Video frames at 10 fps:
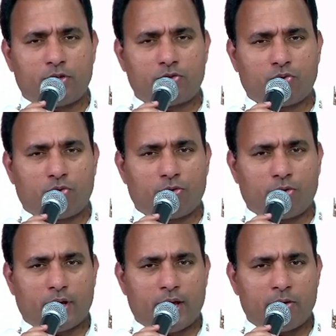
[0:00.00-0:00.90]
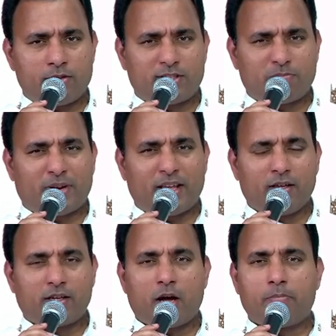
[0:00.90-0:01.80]
saw a spring
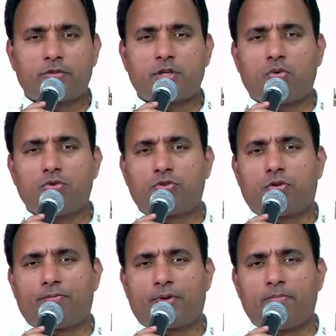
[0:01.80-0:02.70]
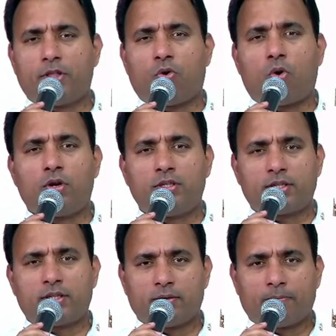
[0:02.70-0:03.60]
comes out from the
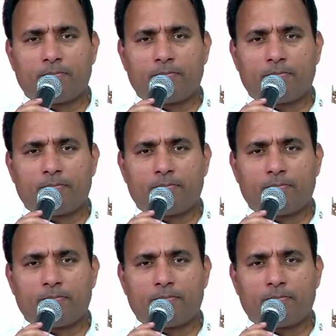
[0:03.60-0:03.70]
altar,